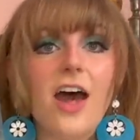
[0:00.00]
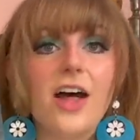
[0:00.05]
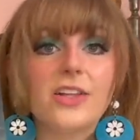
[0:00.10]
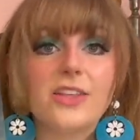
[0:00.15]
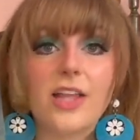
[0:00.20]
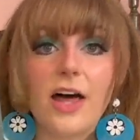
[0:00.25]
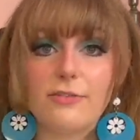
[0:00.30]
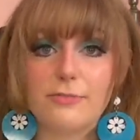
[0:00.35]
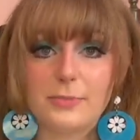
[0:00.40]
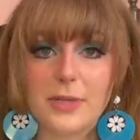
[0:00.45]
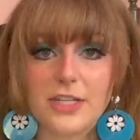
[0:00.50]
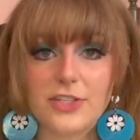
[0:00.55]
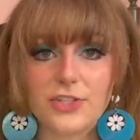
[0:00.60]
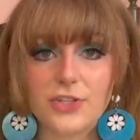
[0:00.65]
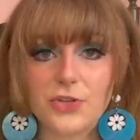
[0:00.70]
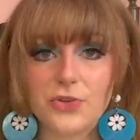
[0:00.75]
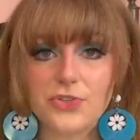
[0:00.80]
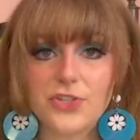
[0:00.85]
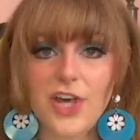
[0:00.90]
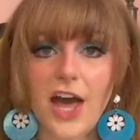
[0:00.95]
Love Me
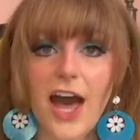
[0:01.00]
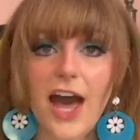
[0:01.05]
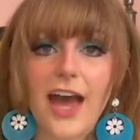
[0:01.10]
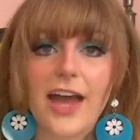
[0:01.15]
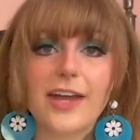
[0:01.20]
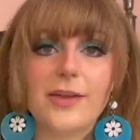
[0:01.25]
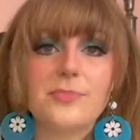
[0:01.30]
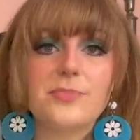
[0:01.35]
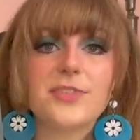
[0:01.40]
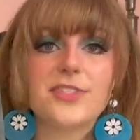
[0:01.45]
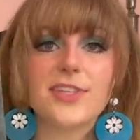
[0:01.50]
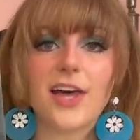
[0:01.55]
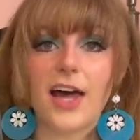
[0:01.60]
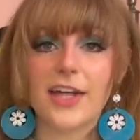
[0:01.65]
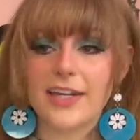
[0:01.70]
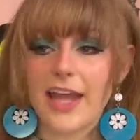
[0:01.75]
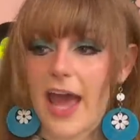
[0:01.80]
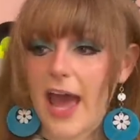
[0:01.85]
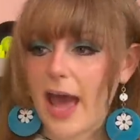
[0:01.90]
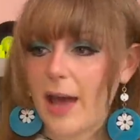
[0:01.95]
Two Times,
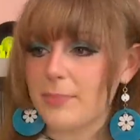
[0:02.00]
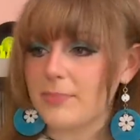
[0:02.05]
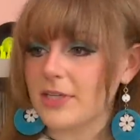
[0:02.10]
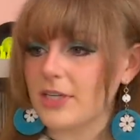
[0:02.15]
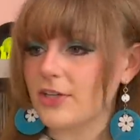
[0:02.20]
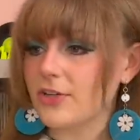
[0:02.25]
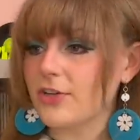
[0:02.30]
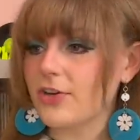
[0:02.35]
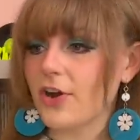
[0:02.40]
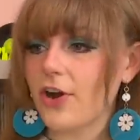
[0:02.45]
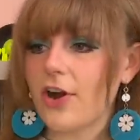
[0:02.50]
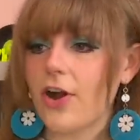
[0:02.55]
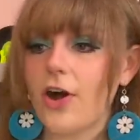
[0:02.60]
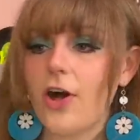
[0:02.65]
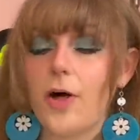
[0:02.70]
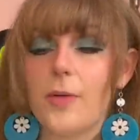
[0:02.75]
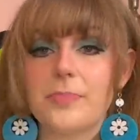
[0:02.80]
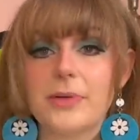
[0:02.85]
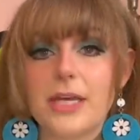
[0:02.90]
Unhappy Girl,